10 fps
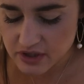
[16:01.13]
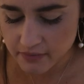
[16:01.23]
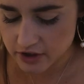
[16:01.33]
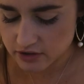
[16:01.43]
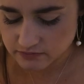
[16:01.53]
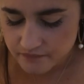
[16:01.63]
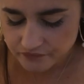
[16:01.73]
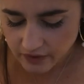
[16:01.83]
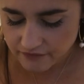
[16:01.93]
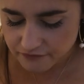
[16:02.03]
butter.
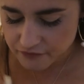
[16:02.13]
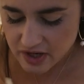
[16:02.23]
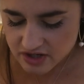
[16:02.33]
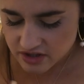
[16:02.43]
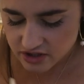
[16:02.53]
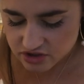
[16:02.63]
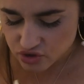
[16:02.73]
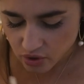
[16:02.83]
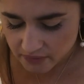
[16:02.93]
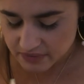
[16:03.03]
I freaking
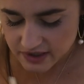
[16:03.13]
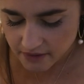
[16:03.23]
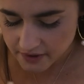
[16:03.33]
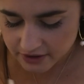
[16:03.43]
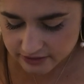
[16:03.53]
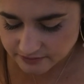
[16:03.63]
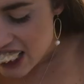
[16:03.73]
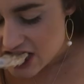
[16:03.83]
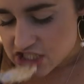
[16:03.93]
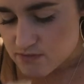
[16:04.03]
adore peanut butter.
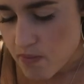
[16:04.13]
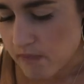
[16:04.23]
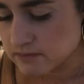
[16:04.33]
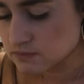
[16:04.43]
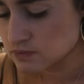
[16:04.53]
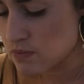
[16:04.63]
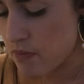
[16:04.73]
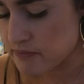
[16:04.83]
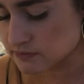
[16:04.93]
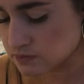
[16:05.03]

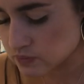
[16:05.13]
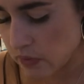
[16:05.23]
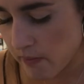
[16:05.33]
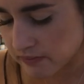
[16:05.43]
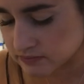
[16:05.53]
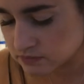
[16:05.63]
Mm.